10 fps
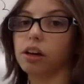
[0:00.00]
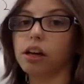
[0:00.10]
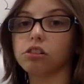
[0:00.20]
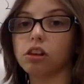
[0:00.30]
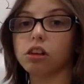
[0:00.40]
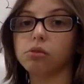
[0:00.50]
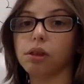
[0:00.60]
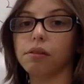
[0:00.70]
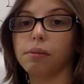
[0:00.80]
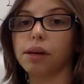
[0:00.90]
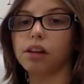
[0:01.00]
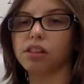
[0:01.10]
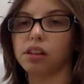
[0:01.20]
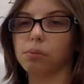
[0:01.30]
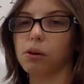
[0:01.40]
electrons with everybody else
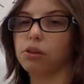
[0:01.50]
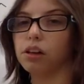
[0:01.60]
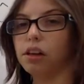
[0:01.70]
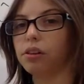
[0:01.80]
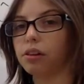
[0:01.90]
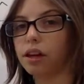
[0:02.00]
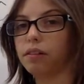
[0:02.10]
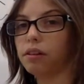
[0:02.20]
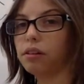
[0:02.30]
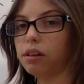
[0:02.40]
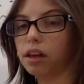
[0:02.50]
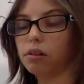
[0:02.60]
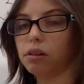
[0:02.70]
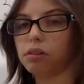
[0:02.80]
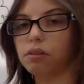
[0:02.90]
as opposed to either getting
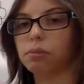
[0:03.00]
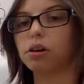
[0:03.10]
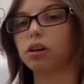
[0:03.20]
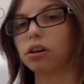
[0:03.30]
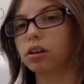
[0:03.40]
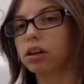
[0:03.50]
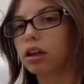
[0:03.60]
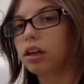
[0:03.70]
rid of them or